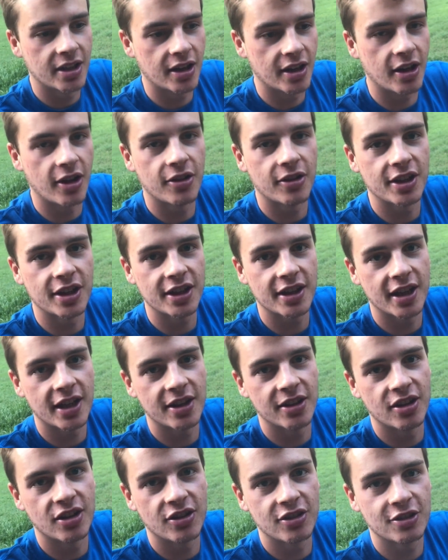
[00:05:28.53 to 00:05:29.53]
and I'll link that
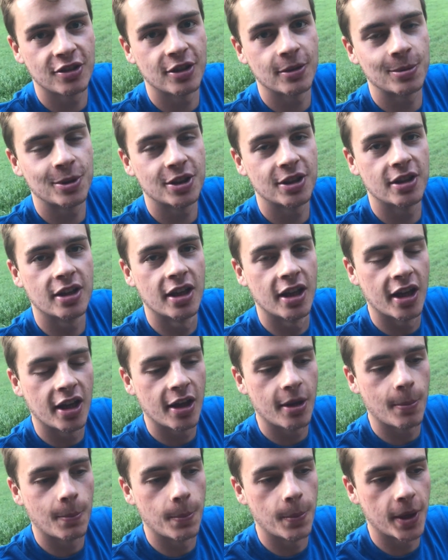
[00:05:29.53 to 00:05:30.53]
in the description.
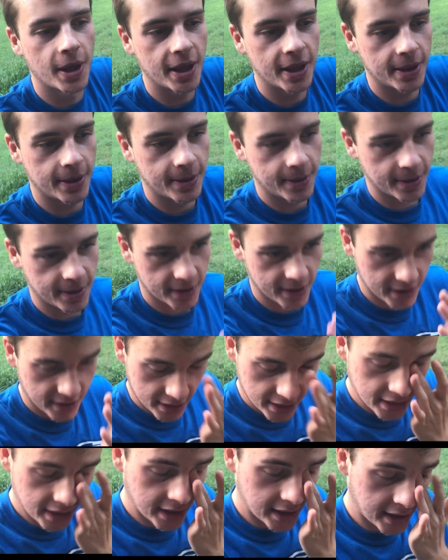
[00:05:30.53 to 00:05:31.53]
But
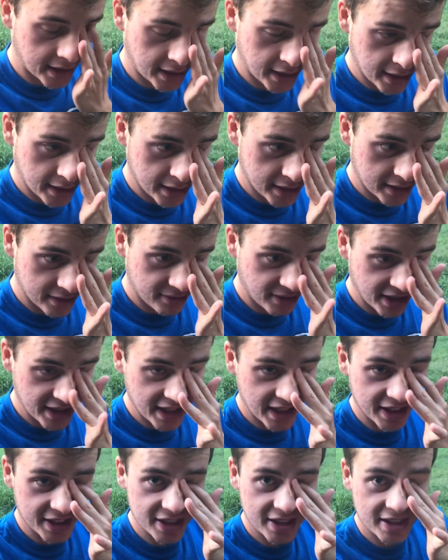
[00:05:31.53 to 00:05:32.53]
uh, right
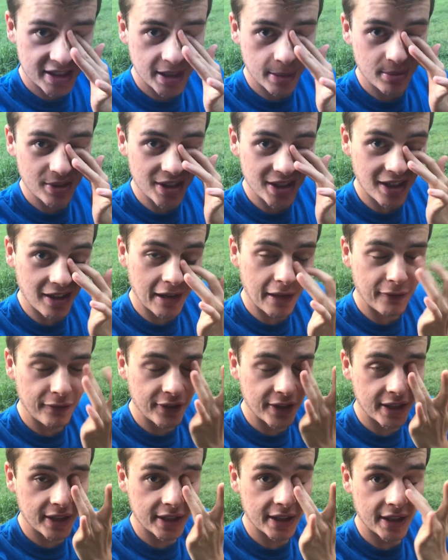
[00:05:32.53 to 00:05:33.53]
now, just sip the
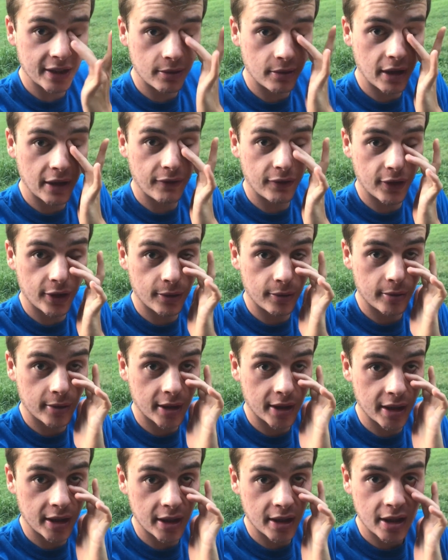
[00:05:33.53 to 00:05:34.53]
coffee, get ready for the
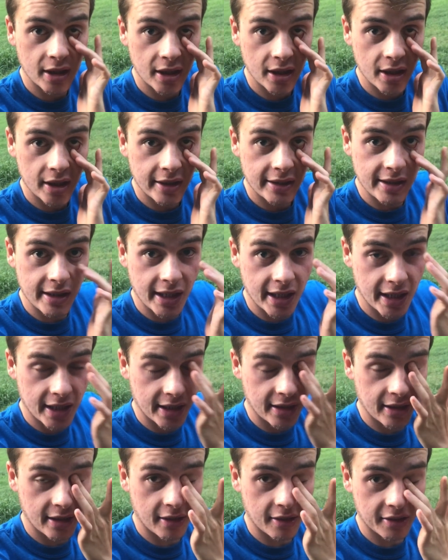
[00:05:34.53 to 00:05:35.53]
run,
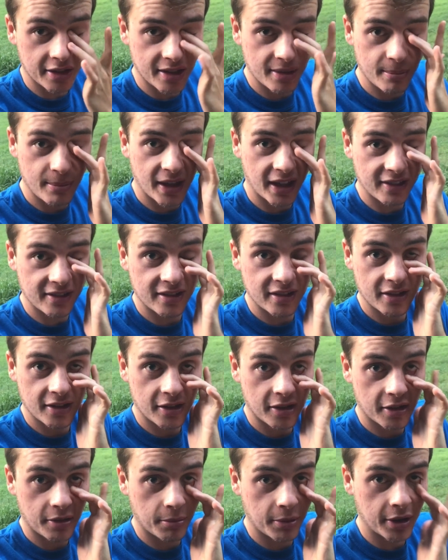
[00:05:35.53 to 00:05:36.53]
and I'll get back to
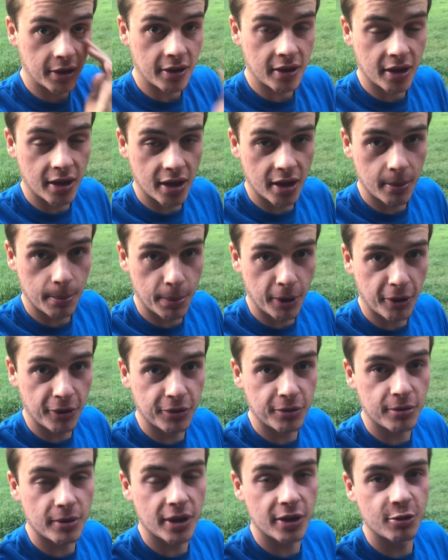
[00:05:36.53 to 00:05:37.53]
y'all with the
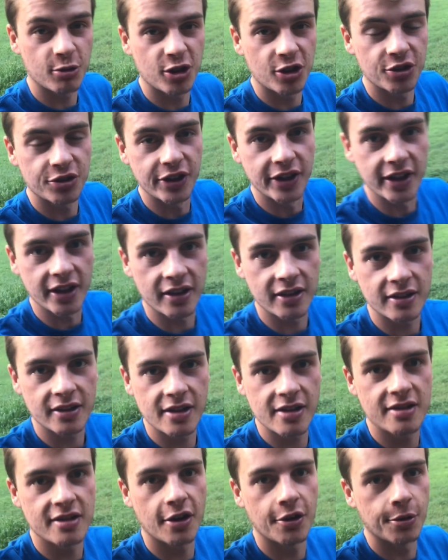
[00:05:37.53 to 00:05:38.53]
post-run rolling.
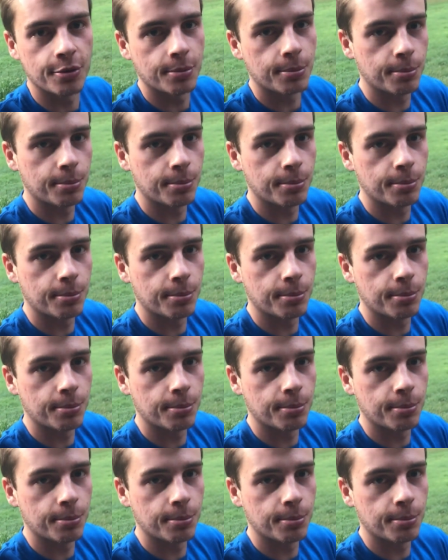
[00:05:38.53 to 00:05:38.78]
So,